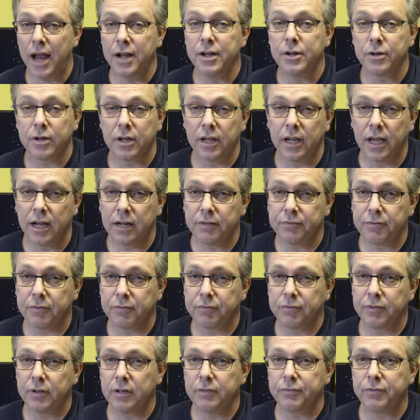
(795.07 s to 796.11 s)
you can get it for
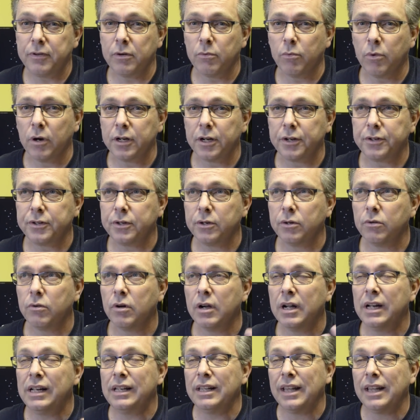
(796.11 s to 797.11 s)
free if you wanted to.